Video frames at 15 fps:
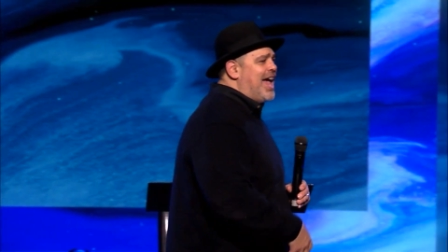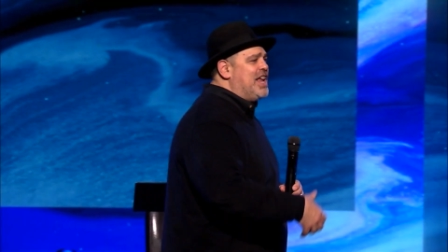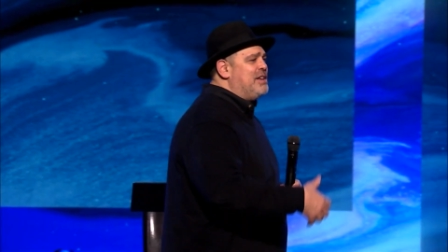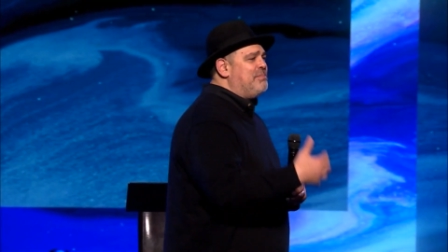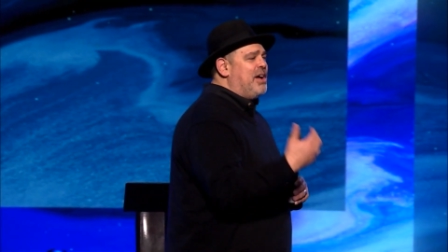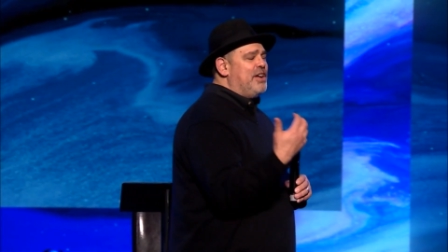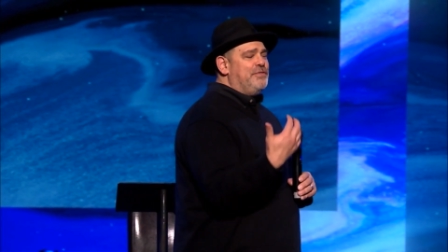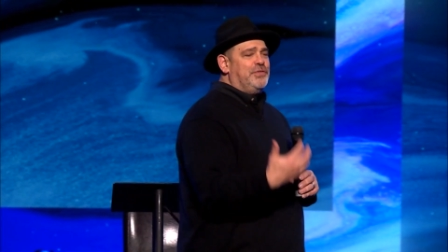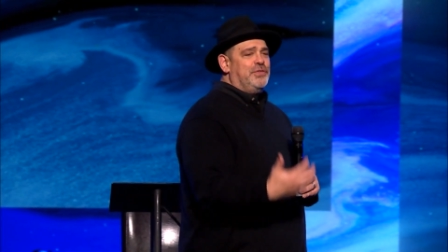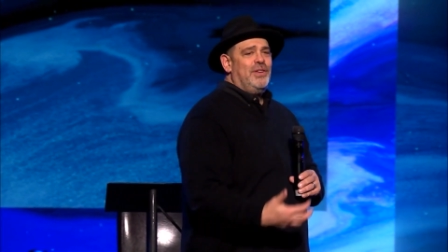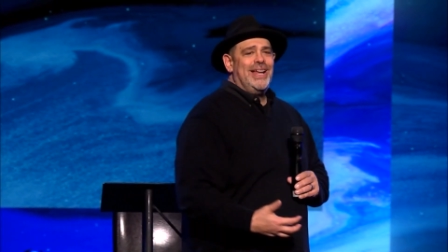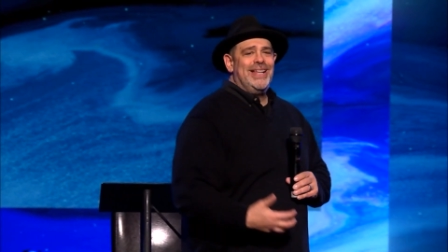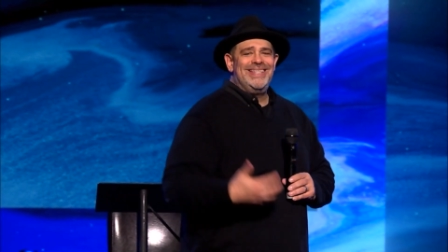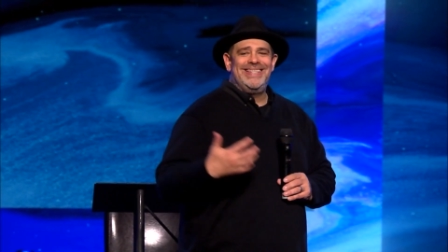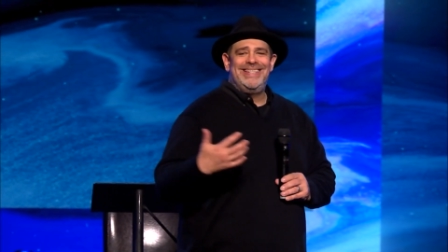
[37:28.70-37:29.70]
and my
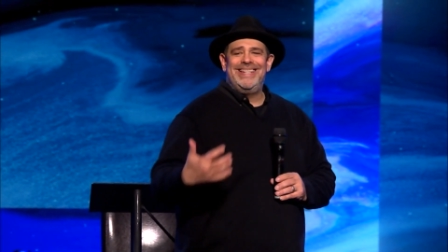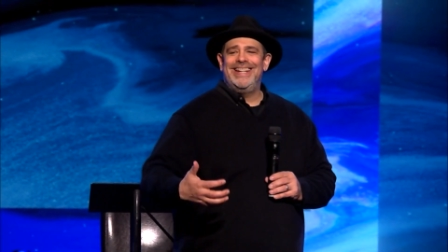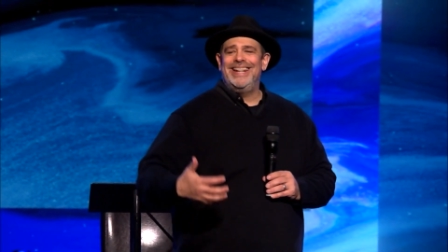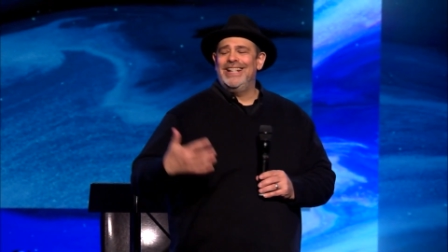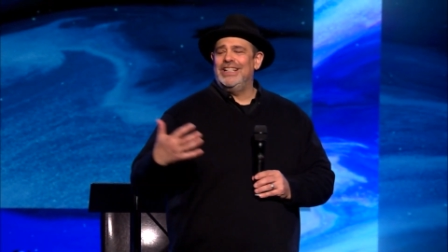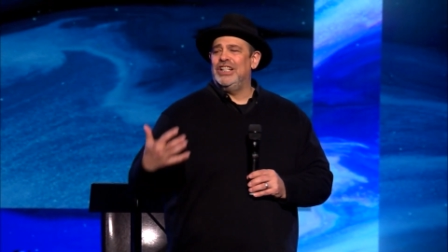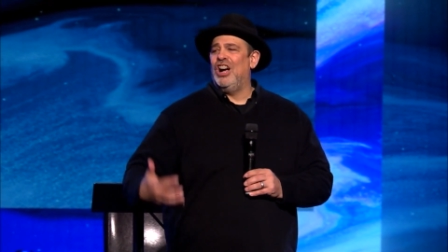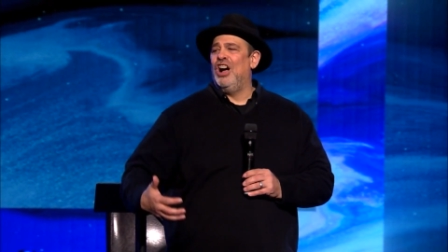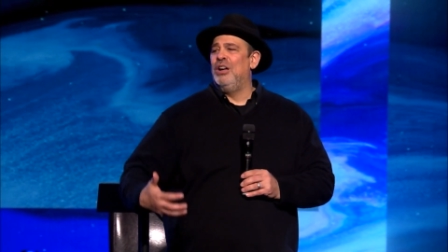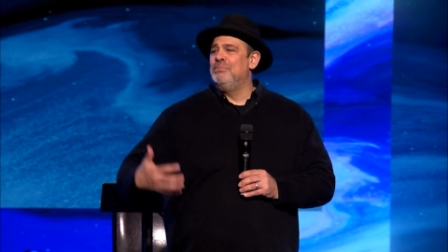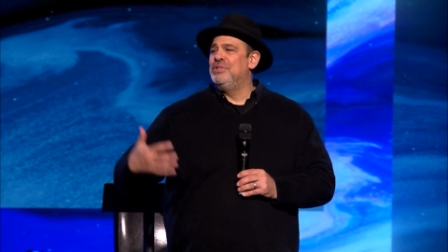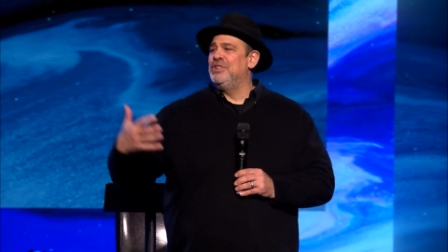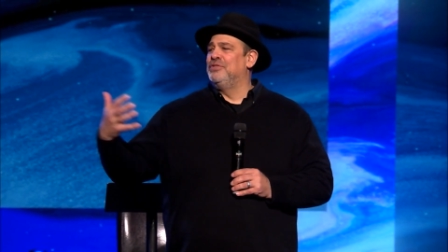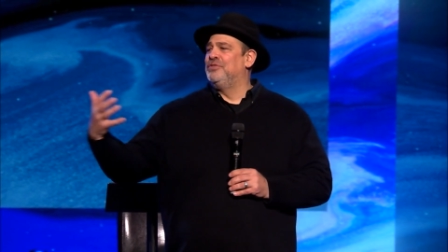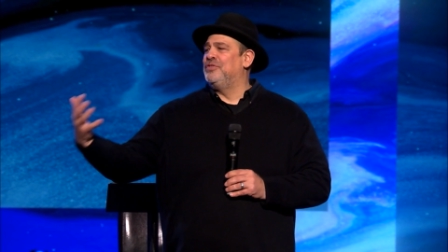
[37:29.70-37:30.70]
friends didn't
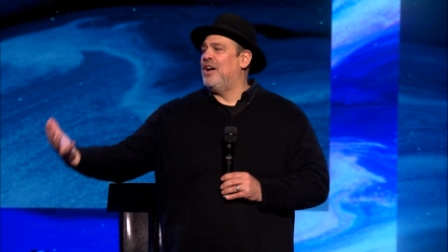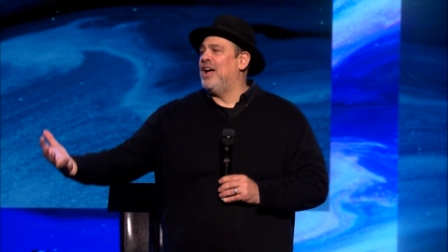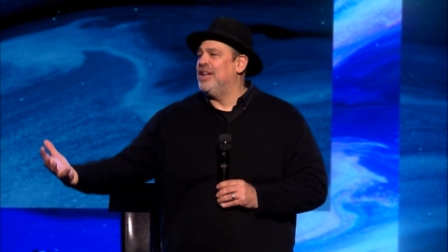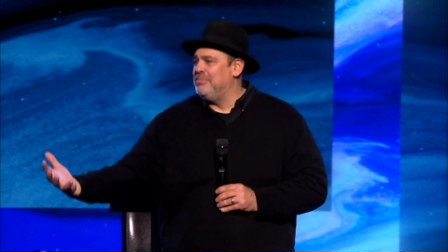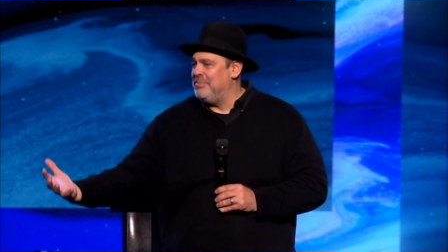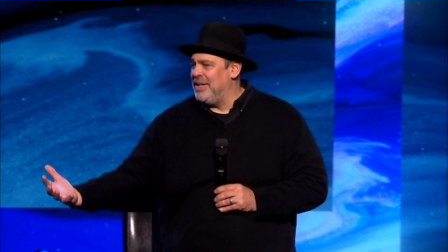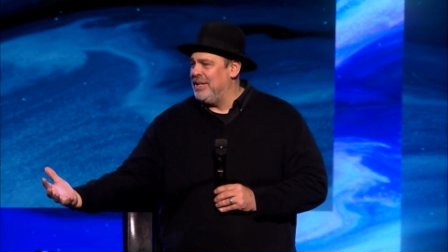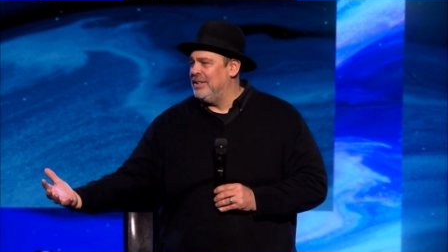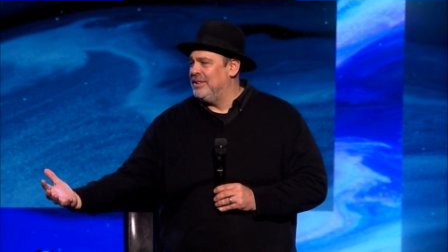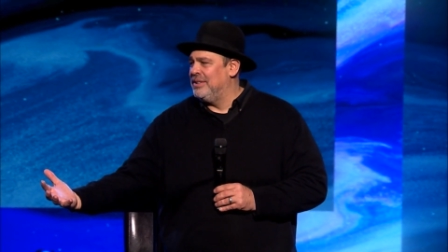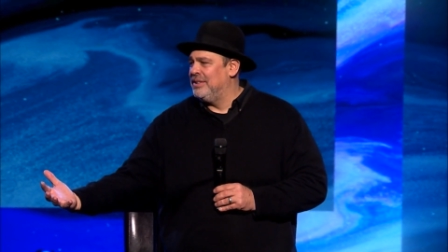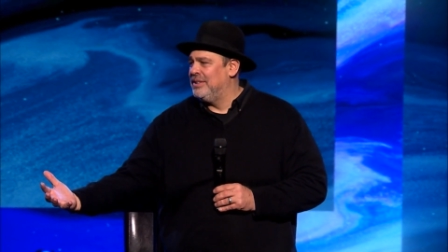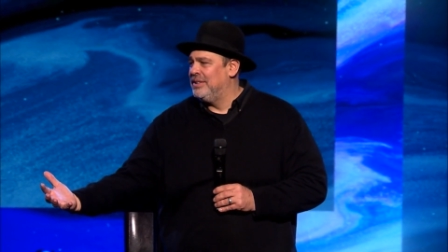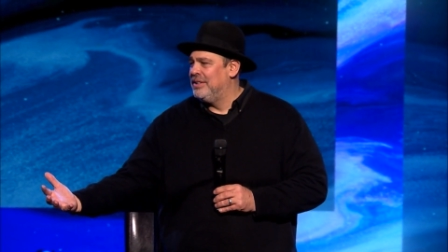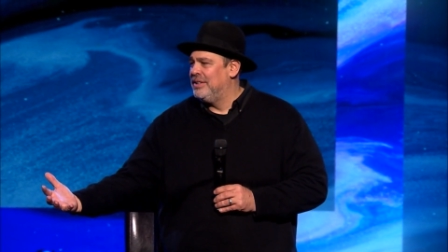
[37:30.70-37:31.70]
come to find me.
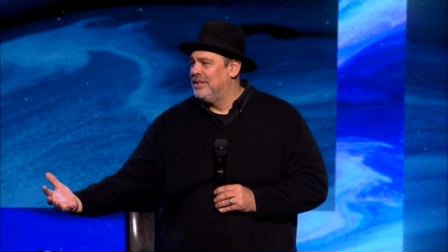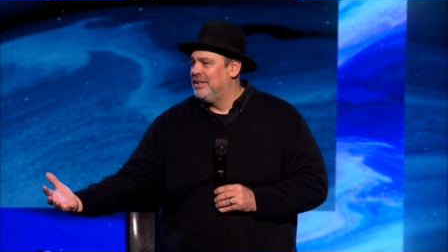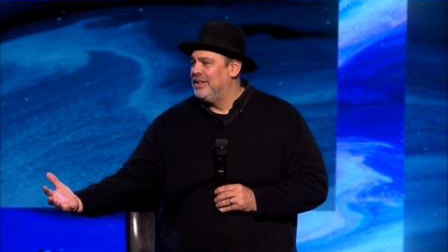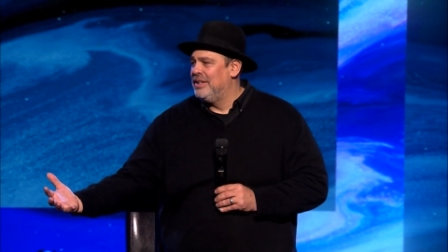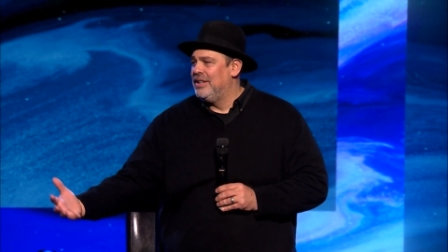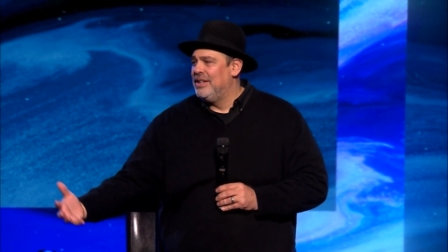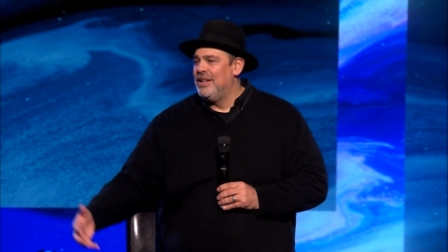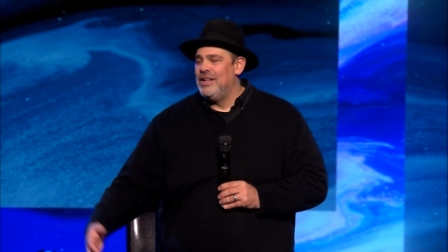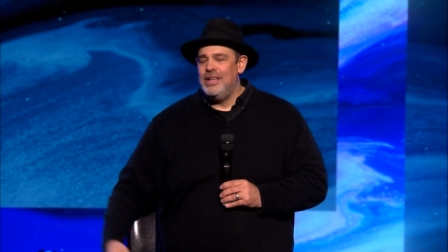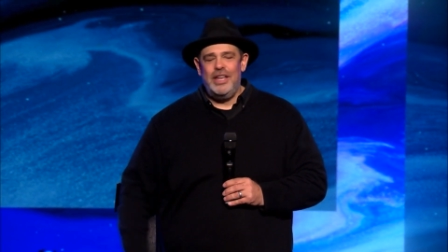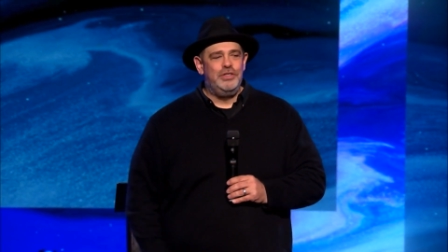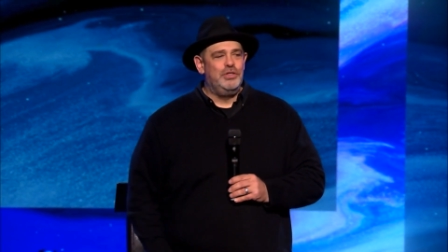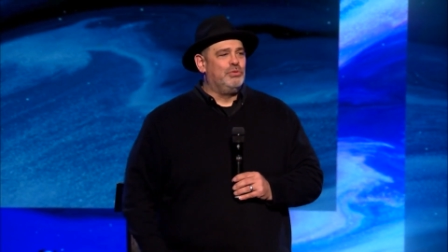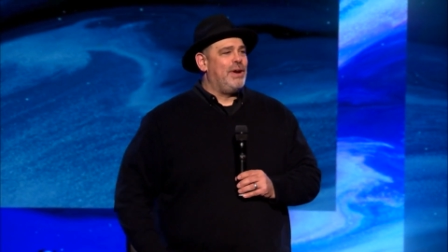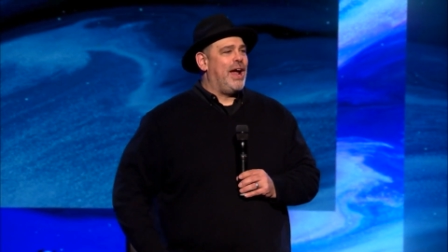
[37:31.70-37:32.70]

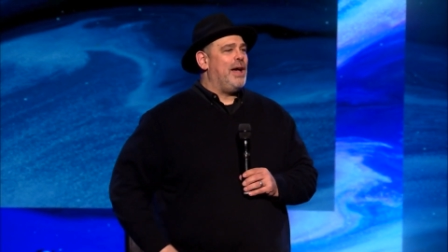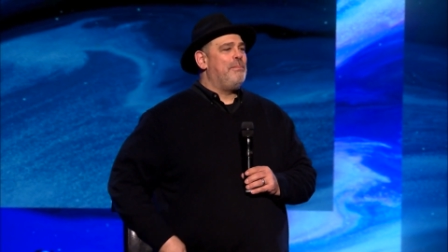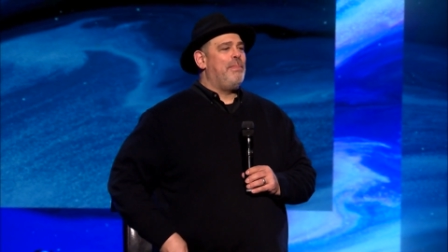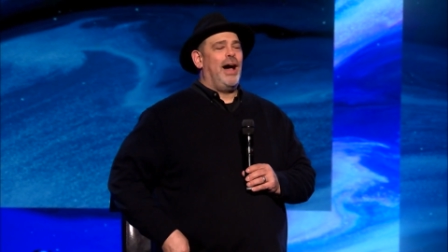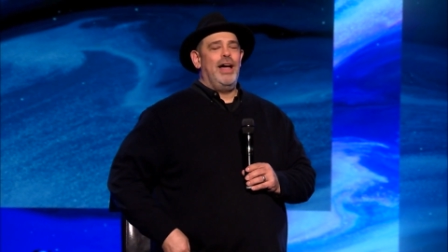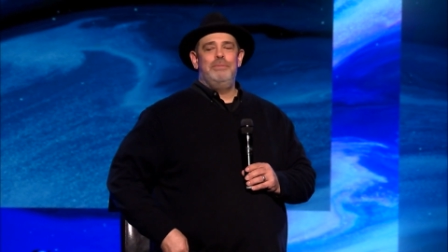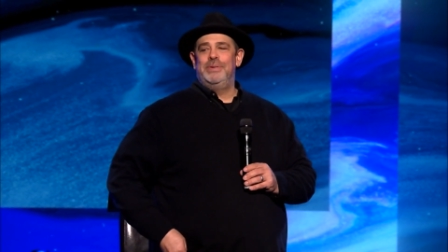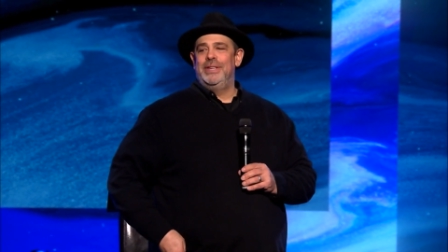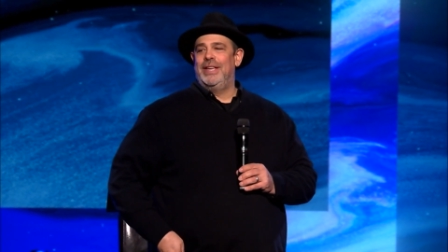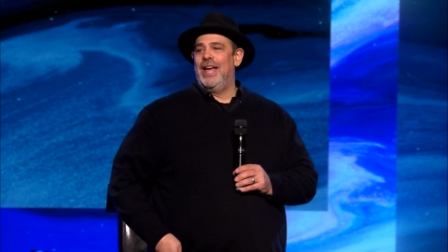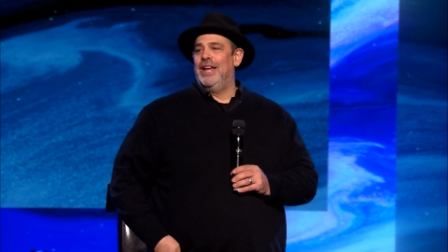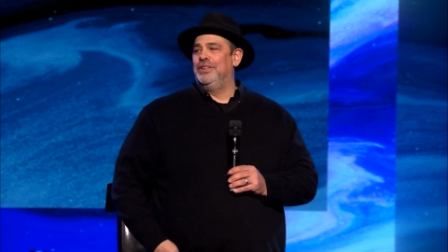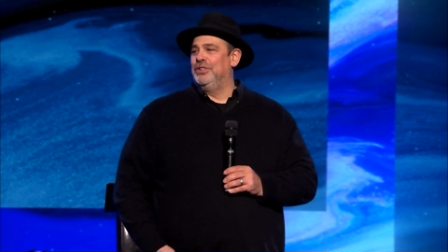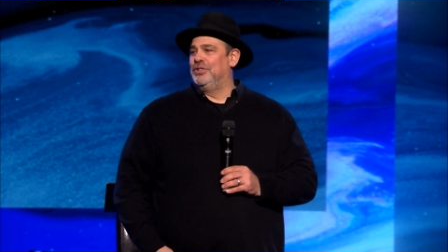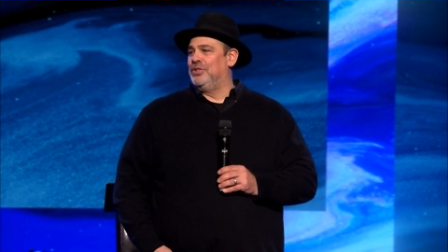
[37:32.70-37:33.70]
And the rabbi
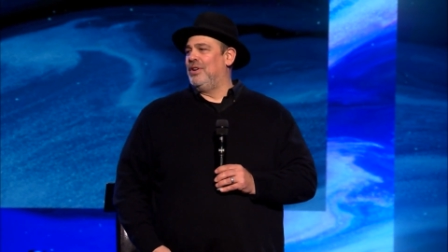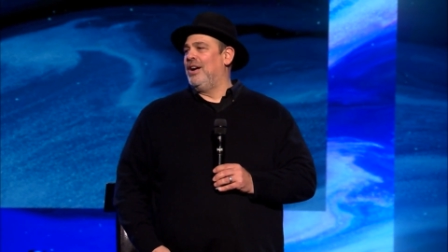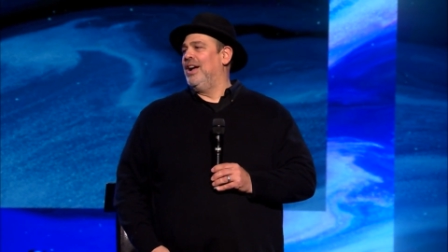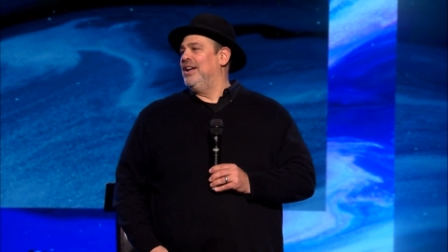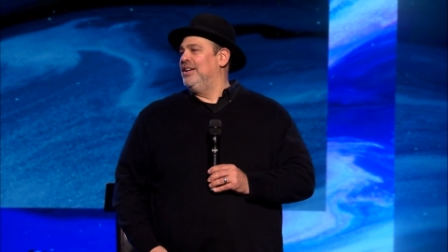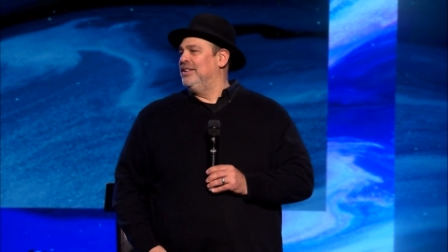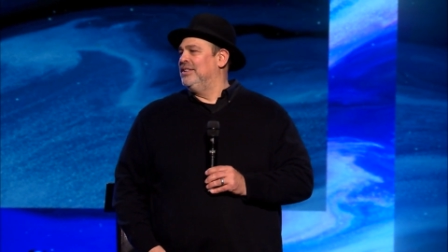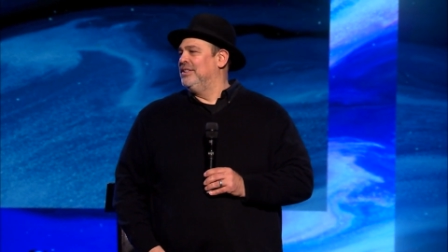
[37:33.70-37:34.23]
began to cry.